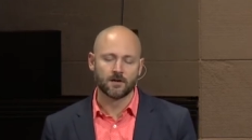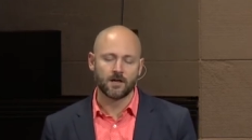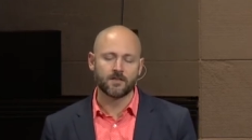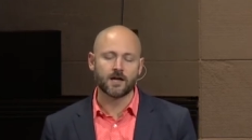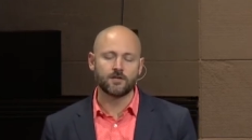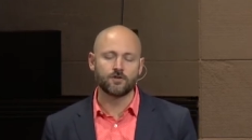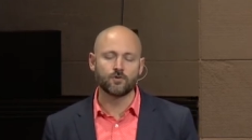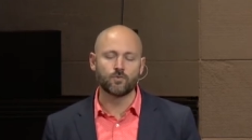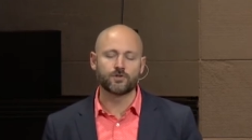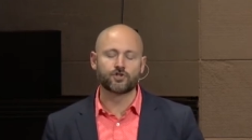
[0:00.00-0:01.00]
and that you
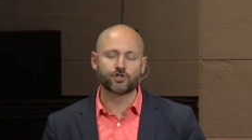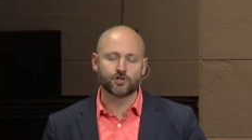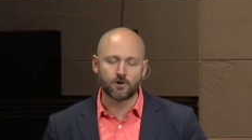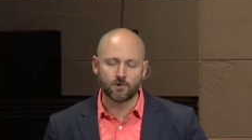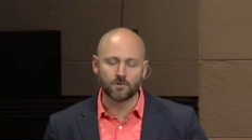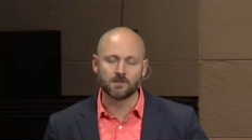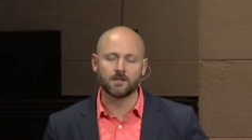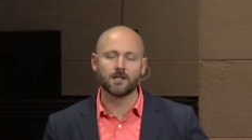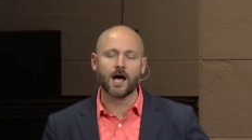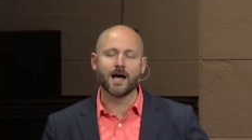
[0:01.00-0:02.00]
would show
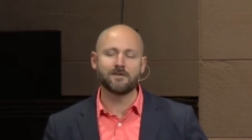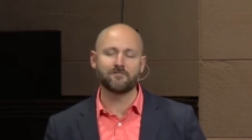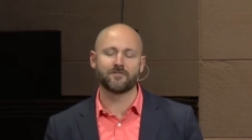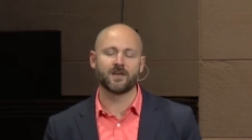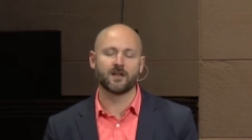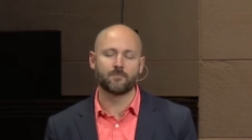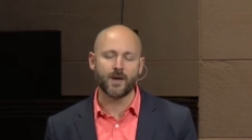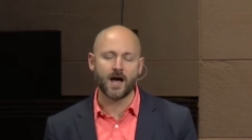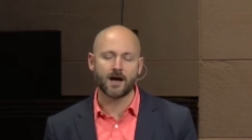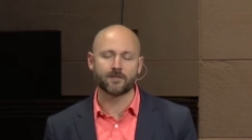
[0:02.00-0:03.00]
life and a
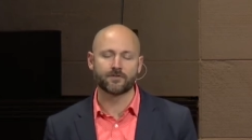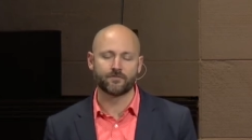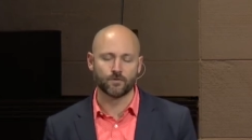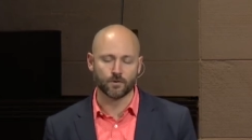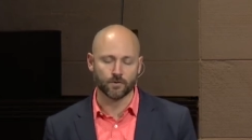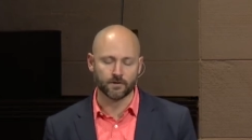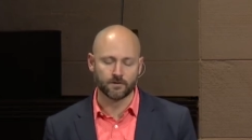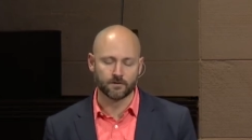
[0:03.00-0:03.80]
path forward.